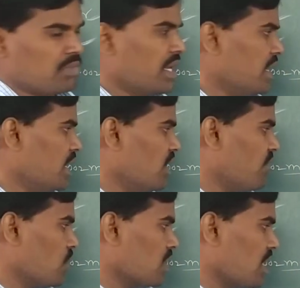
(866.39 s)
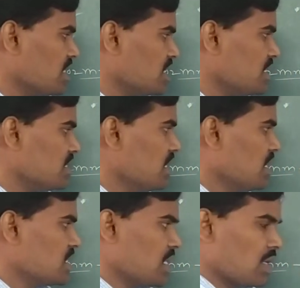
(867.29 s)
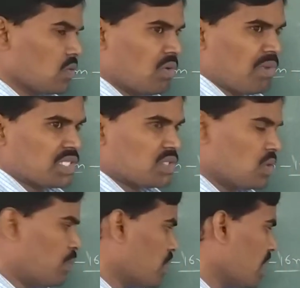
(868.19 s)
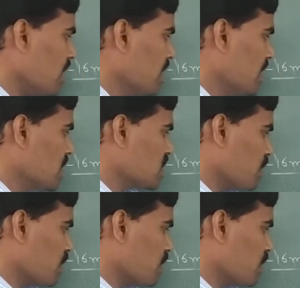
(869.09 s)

Mainly four classes: Sarcomastigophora,